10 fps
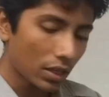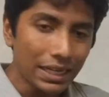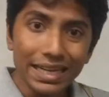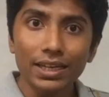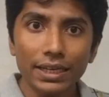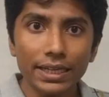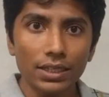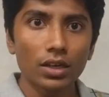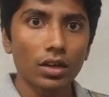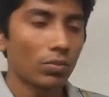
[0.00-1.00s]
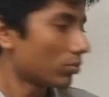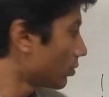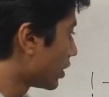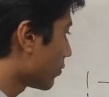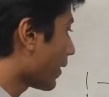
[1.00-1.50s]
clearly
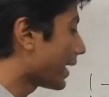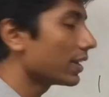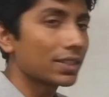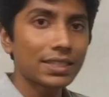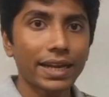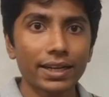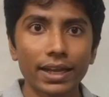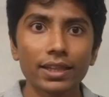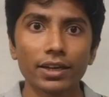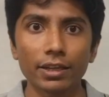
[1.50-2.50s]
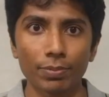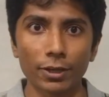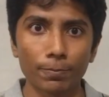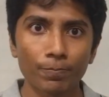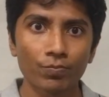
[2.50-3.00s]
define a state in the DP
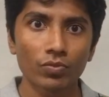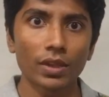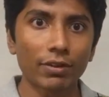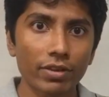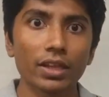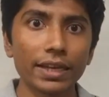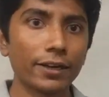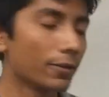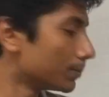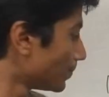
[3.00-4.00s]
that we need.